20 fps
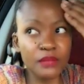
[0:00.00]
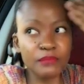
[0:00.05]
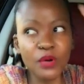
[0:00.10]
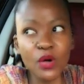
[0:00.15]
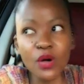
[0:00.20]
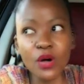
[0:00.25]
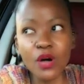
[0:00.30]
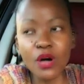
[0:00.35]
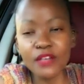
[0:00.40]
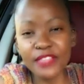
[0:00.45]

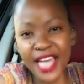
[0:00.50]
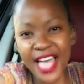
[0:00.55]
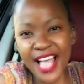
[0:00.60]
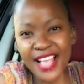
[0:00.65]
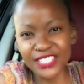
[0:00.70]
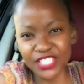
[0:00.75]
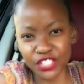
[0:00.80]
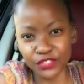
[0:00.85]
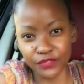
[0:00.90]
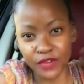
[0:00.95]
More
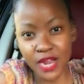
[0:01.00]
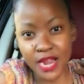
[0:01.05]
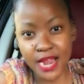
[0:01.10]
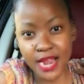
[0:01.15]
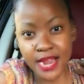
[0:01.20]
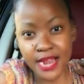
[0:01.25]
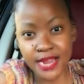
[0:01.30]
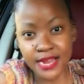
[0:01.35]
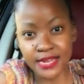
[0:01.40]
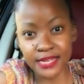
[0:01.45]
Than Just
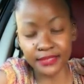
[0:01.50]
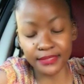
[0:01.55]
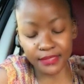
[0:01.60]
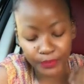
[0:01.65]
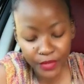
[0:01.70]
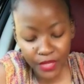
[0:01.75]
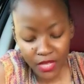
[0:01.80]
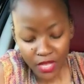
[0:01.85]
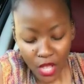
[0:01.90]
Friends.